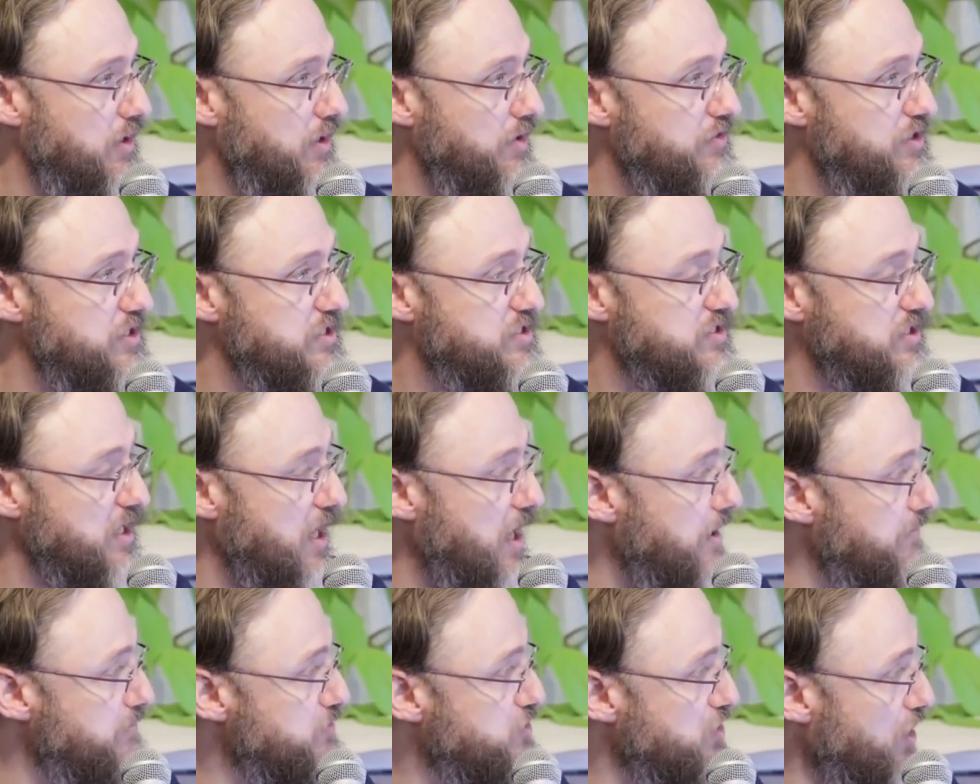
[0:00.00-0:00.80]
the
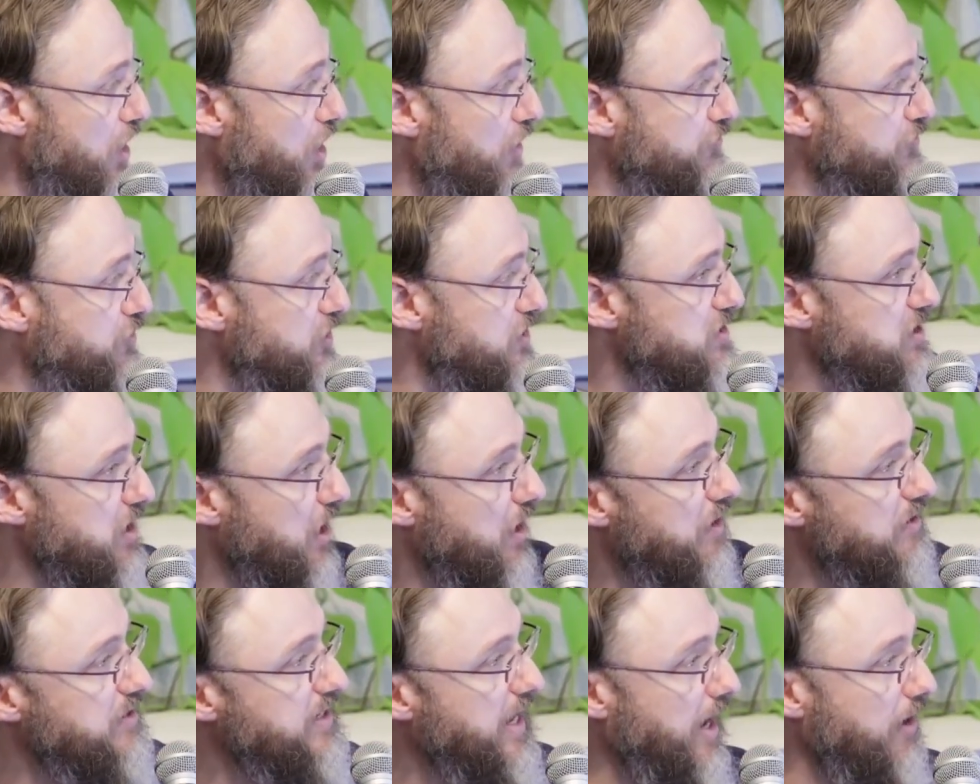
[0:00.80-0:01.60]
Psalms often tell
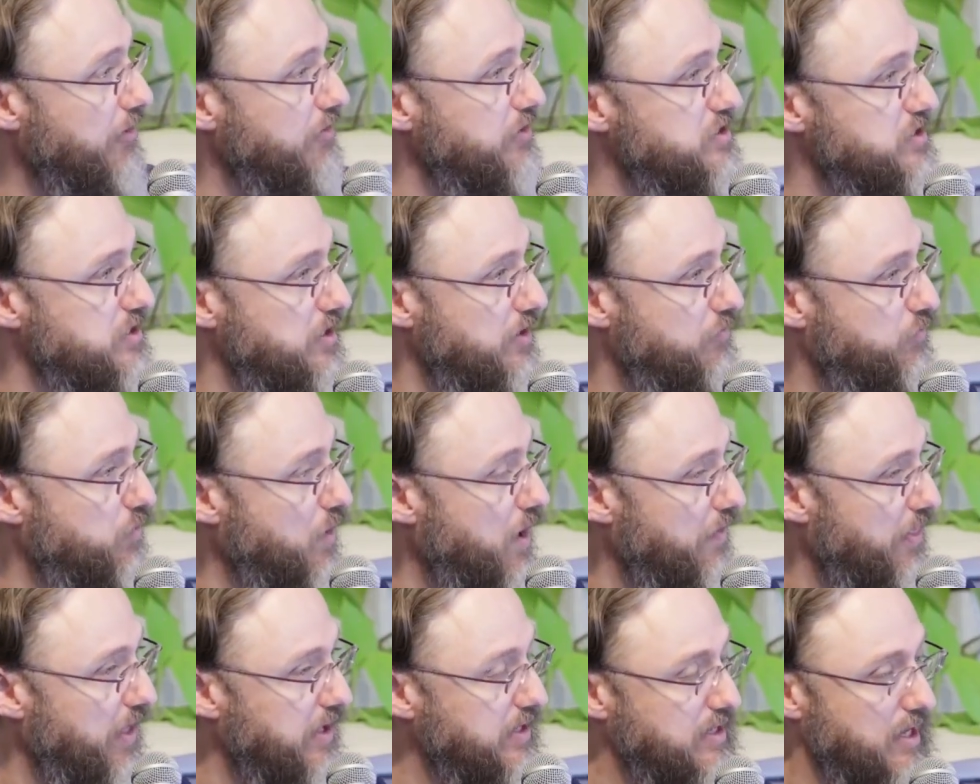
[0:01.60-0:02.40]
a narrative
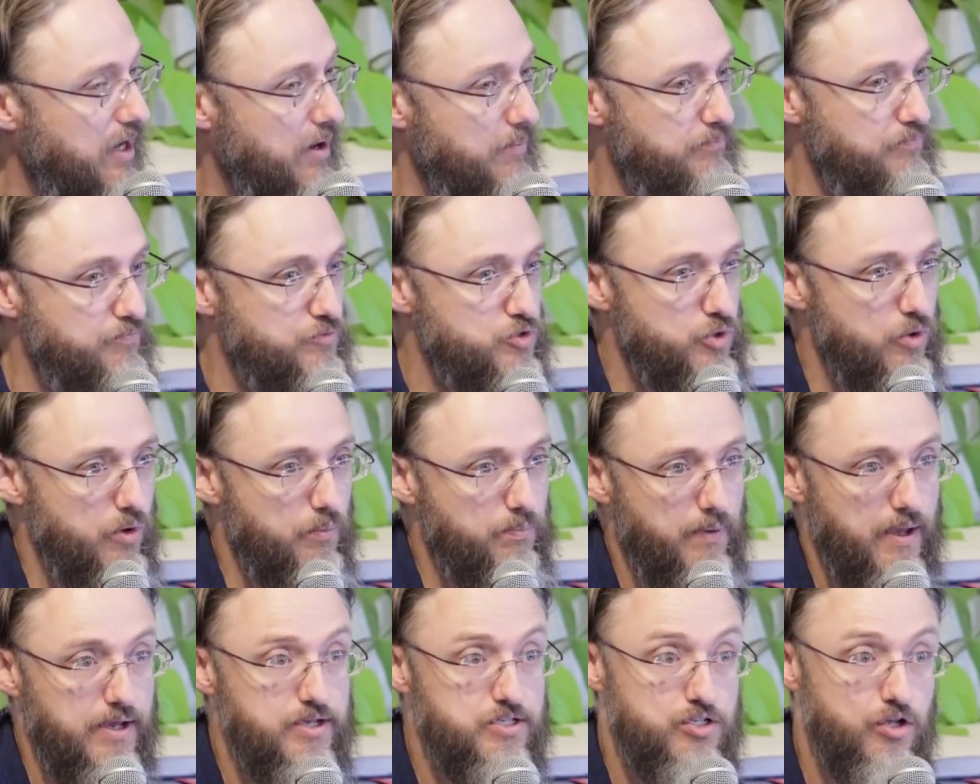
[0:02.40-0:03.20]
where they come to a
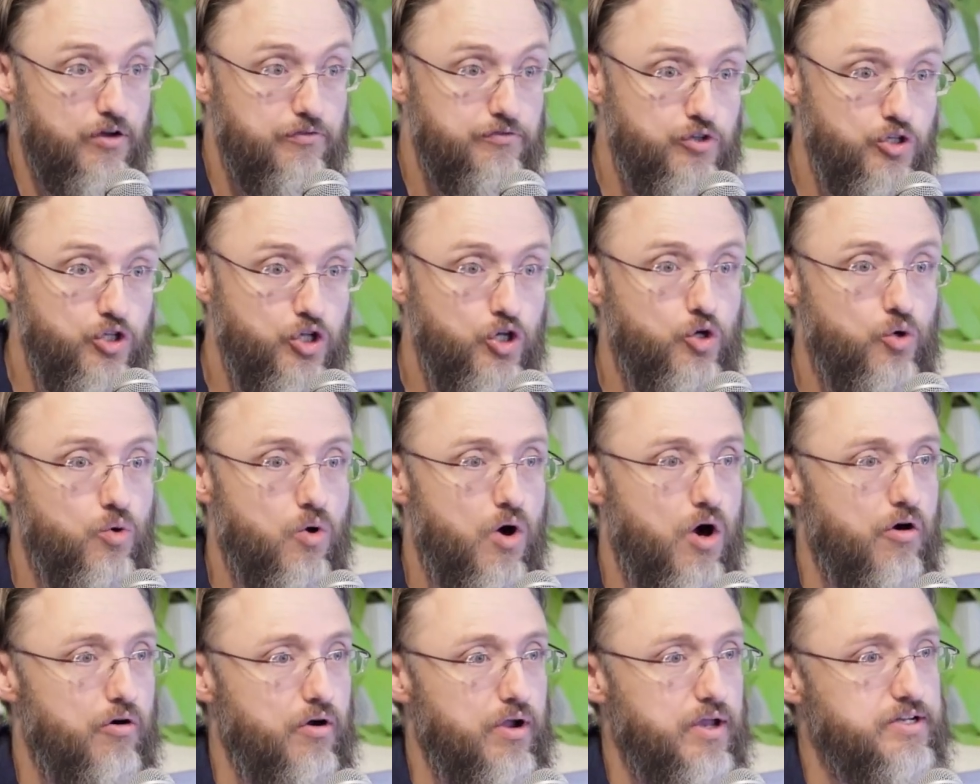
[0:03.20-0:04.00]
place of new
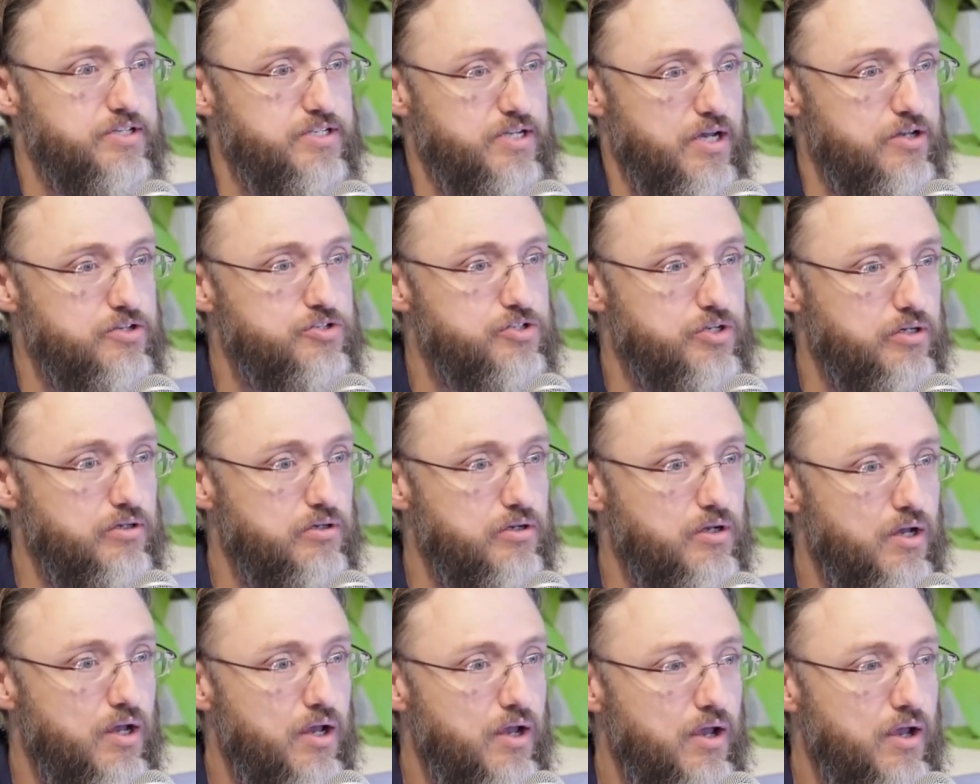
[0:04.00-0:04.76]
orientation.